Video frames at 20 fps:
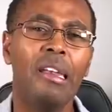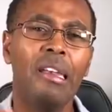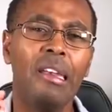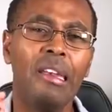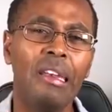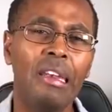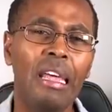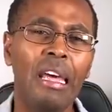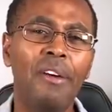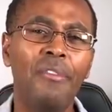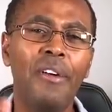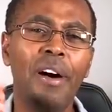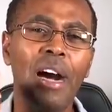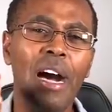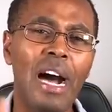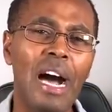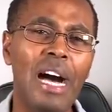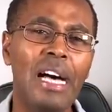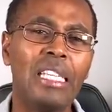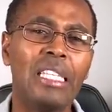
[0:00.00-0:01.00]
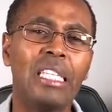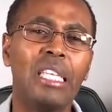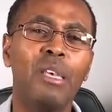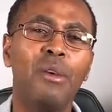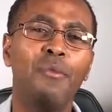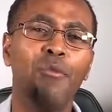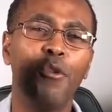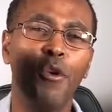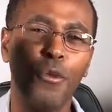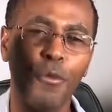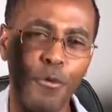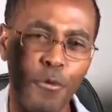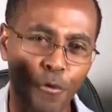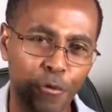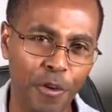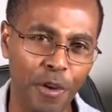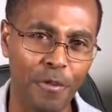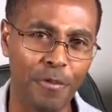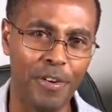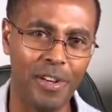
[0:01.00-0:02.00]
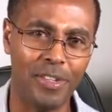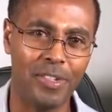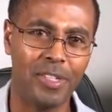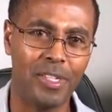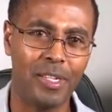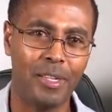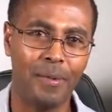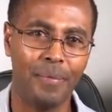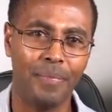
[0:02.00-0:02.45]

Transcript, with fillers: Never ask him for favors.